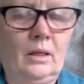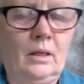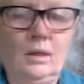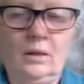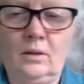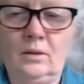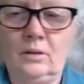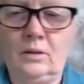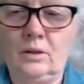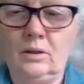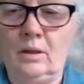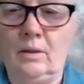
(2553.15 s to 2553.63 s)

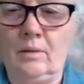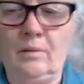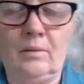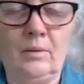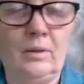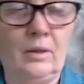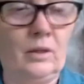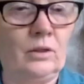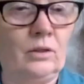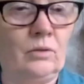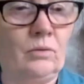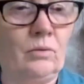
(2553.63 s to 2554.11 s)
so
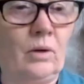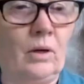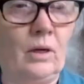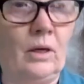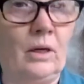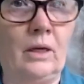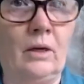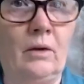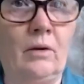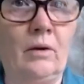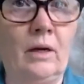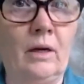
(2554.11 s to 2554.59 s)
there's an
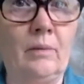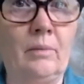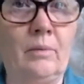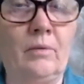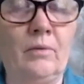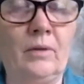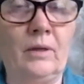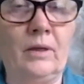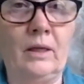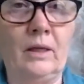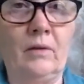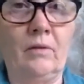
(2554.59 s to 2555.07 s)
incredible
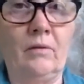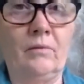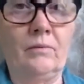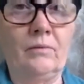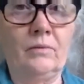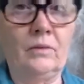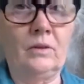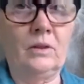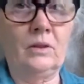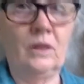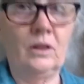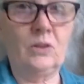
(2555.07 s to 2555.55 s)
video of
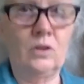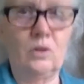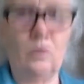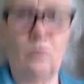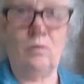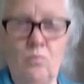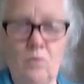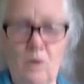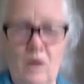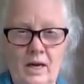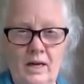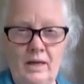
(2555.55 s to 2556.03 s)
Teacher
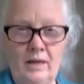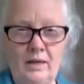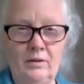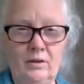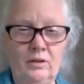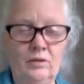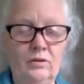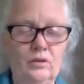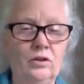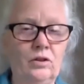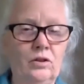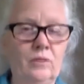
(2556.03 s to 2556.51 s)
Way,
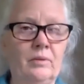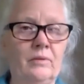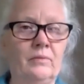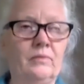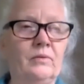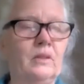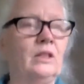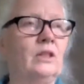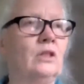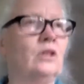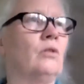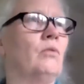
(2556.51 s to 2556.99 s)
YouTube of
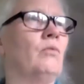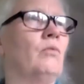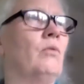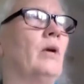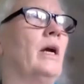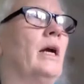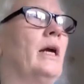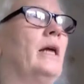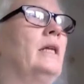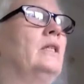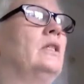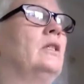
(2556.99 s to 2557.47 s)
Teacher
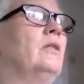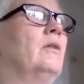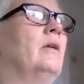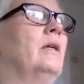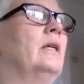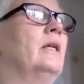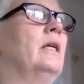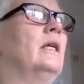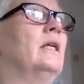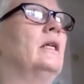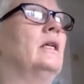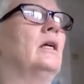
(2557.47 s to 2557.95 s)
Way
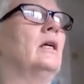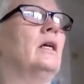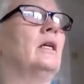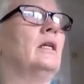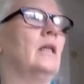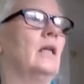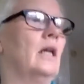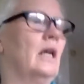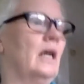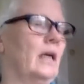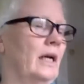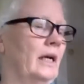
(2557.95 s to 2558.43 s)
doing it
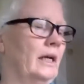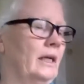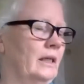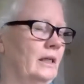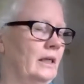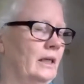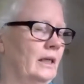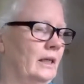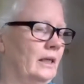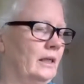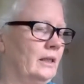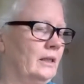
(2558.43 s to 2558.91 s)

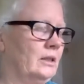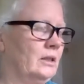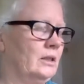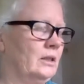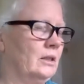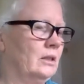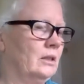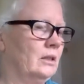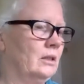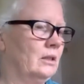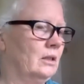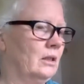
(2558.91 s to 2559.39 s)
online and
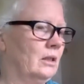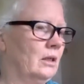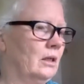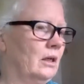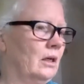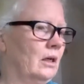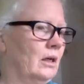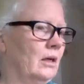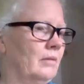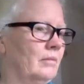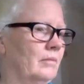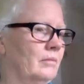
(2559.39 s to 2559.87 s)

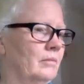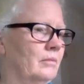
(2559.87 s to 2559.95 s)
um,